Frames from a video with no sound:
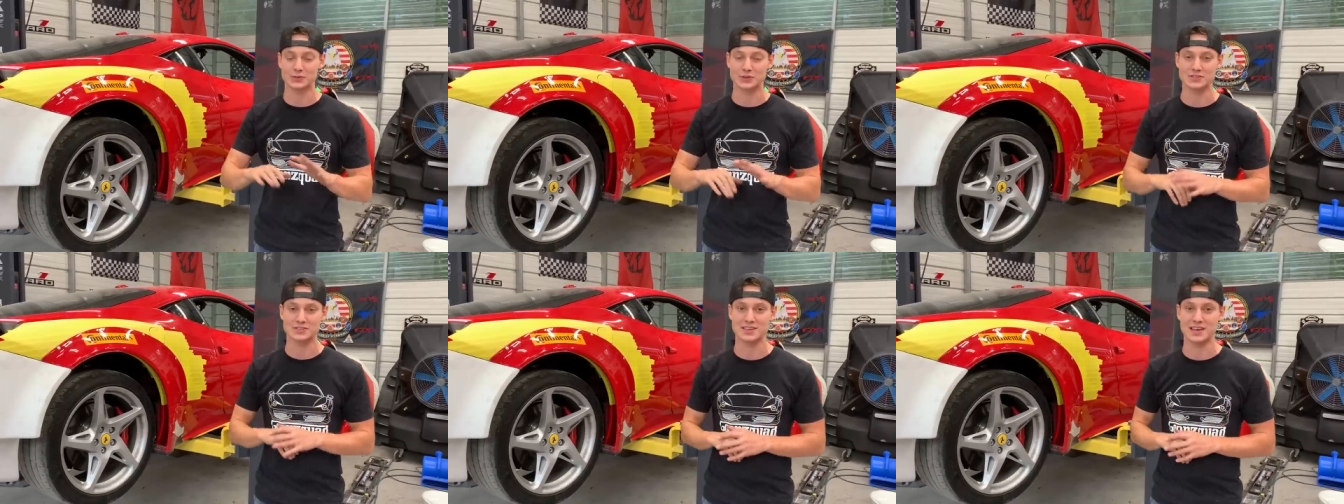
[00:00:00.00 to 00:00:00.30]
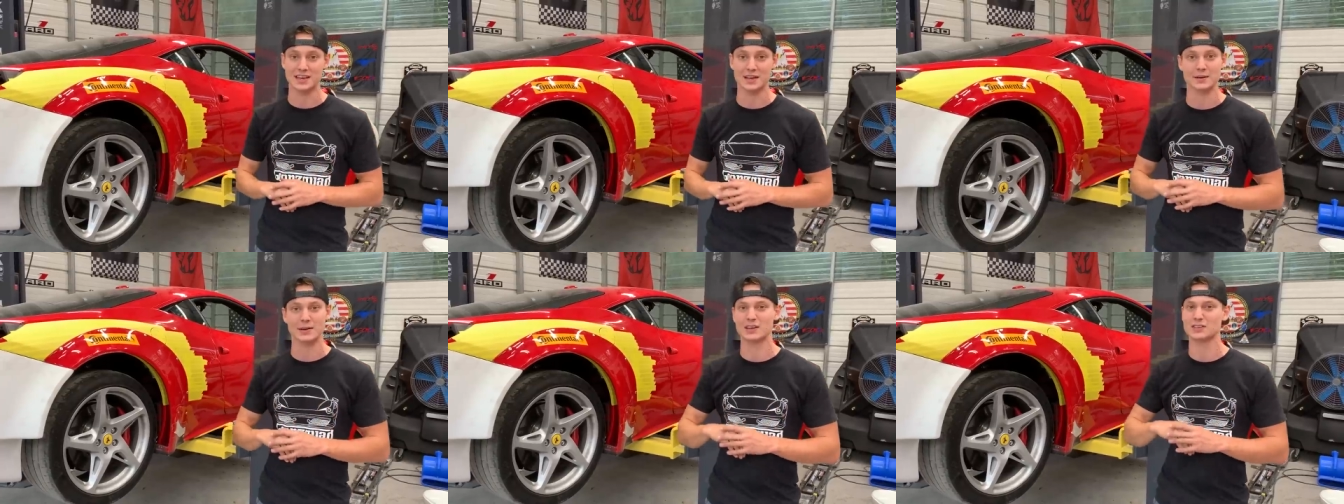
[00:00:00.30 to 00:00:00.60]
for a
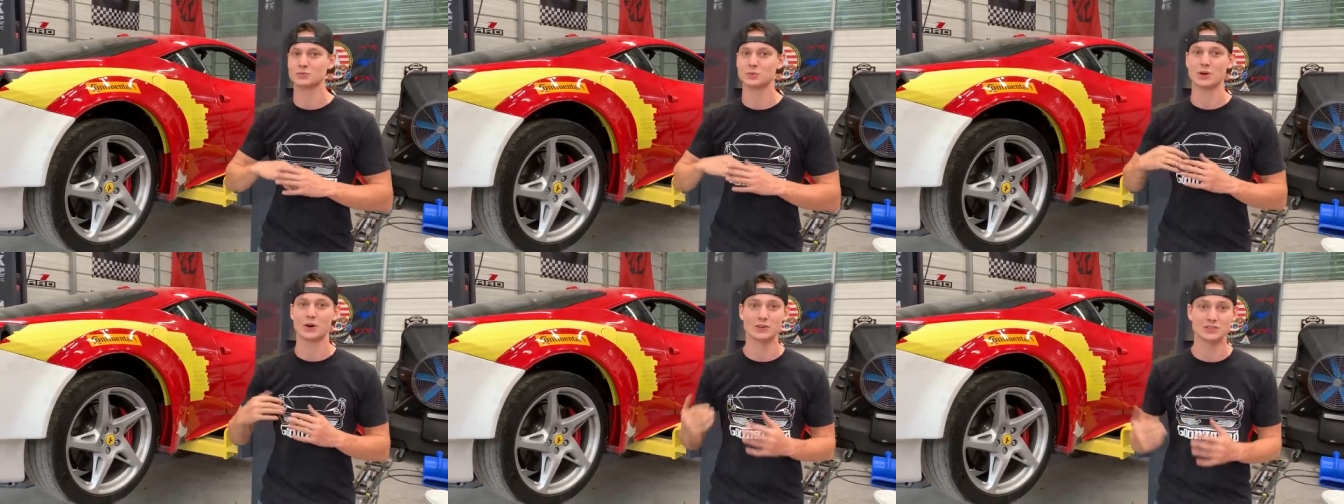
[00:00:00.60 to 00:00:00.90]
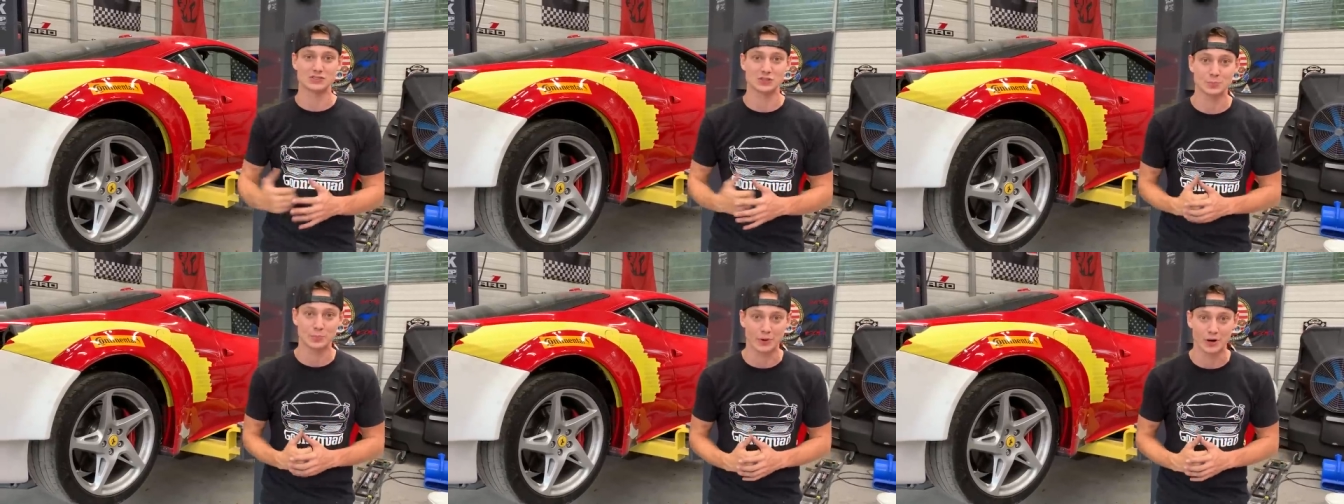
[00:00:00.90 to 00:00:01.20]
second because we
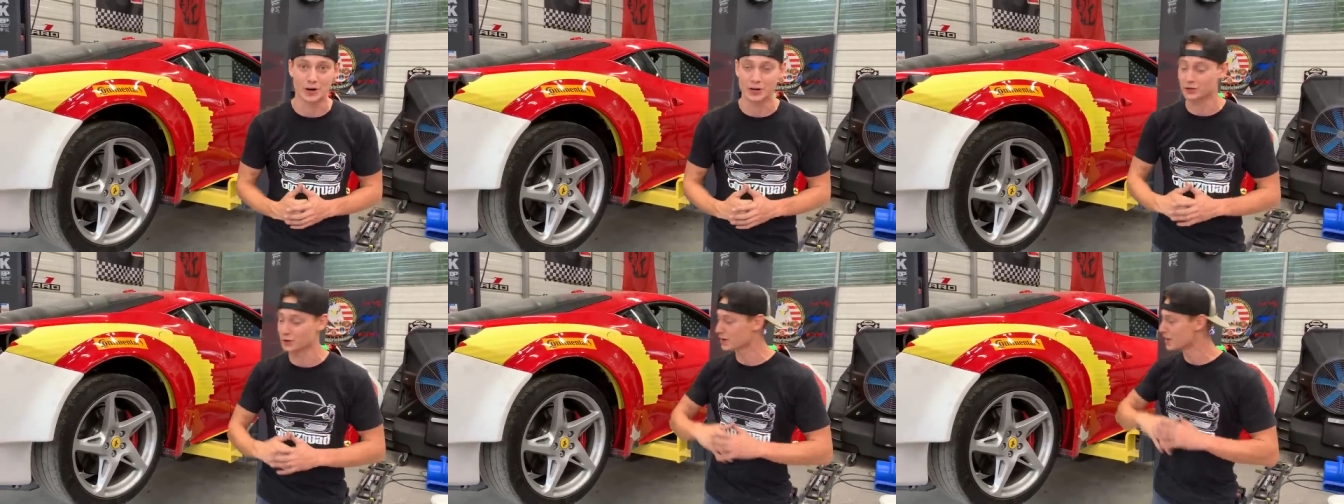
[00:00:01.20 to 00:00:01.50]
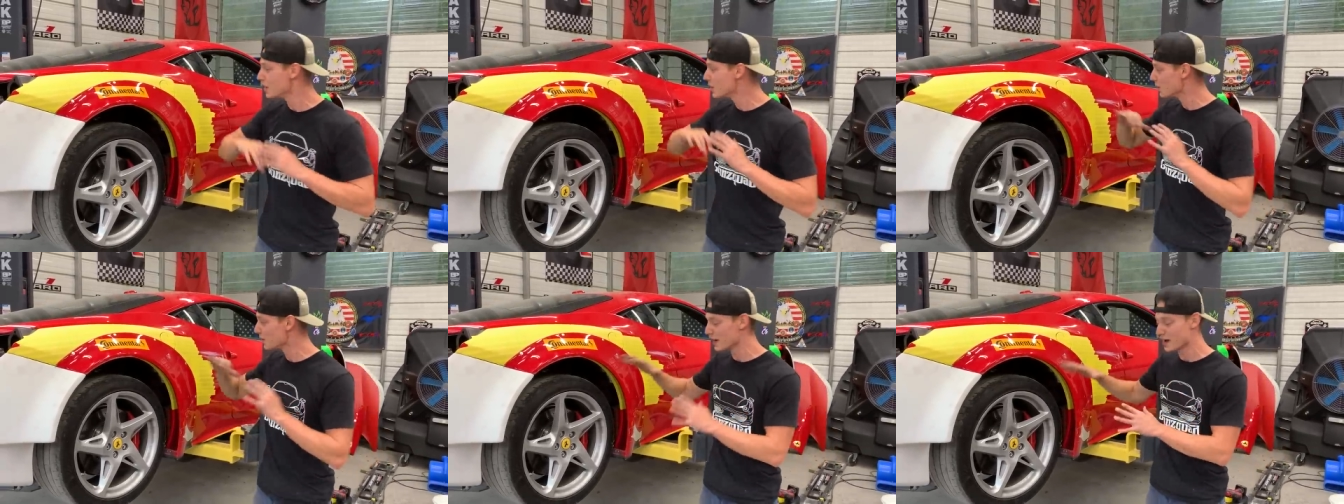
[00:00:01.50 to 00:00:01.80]
are super
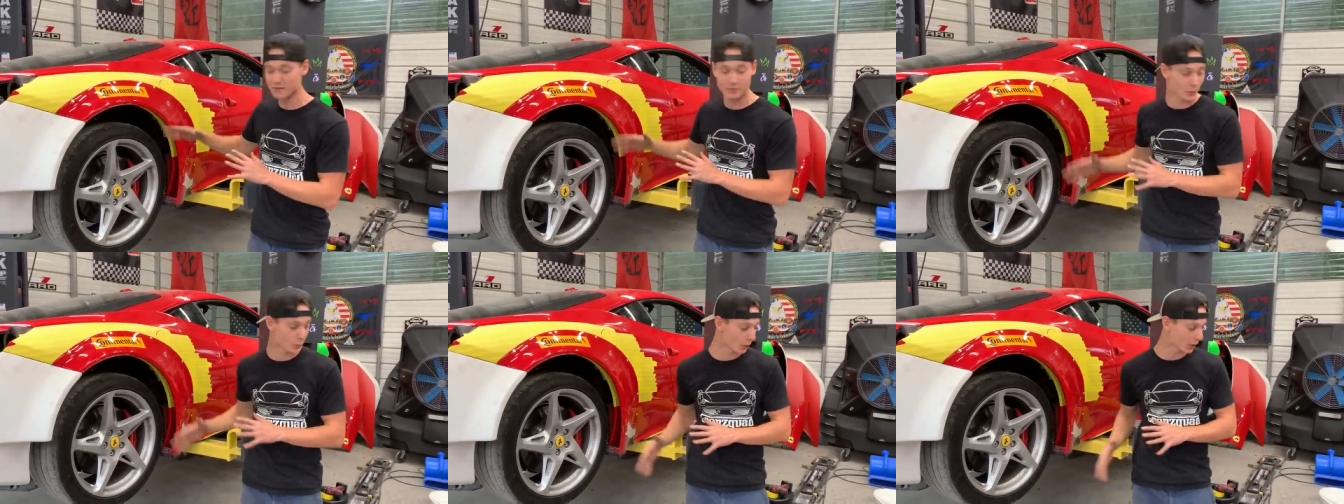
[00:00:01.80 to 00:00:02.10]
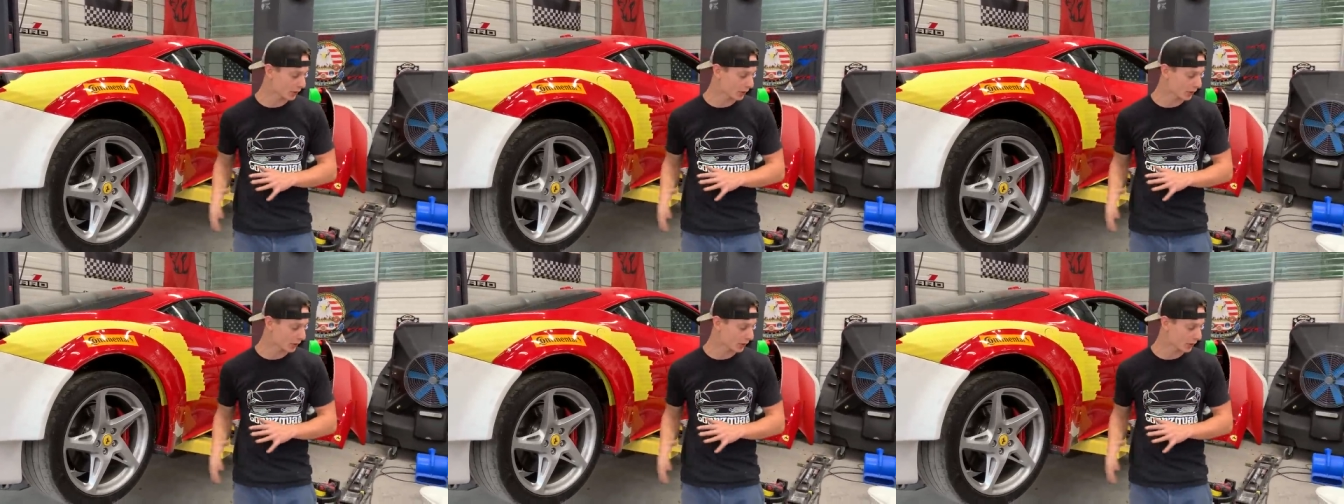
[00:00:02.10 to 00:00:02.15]
hungry. We have been